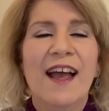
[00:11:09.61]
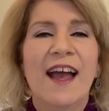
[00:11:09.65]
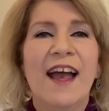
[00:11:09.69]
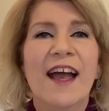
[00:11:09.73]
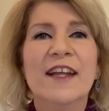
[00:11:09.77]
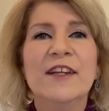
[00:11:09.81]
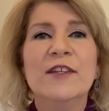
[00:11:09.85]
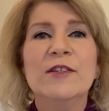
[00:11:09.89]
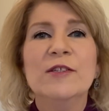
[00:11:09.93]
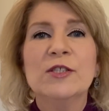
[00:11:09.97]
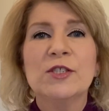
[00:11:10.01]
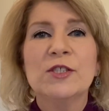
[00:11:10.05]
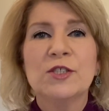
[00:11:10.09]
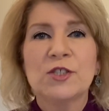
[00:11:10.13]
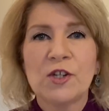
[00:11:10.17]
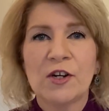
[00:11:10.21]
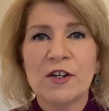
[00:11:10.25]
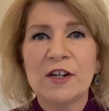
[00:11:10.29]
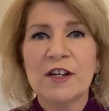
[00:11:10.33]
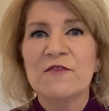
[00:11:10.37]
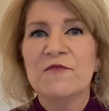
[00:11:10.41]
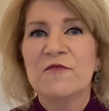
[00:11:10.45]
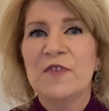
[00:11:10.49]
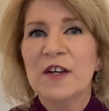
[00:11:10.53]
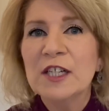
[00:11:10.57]
and you
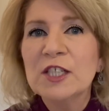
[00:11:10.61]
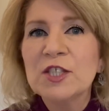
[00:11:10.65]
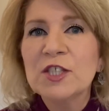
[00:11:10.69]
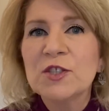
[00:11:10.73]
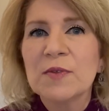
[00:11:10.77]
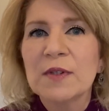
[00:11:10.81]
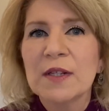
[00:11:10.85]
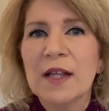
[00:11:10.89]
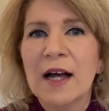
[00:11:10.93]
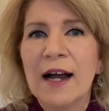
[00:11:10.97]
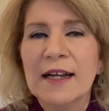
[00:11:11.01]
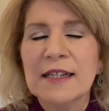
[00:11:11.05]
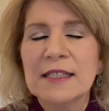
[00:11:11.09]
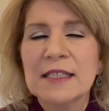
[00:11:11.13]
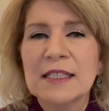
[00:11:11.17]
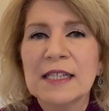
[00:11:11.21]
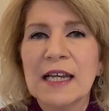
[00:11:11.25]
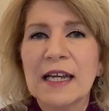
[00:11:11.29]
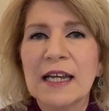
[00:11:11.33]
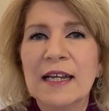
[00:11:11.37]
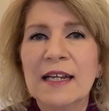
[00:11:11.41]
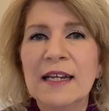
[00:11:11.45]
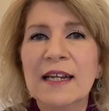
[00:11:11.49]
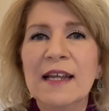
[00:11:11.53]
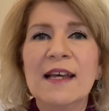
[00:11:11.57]
started
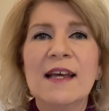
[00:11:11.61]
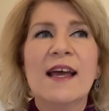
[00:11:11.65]
visualizing,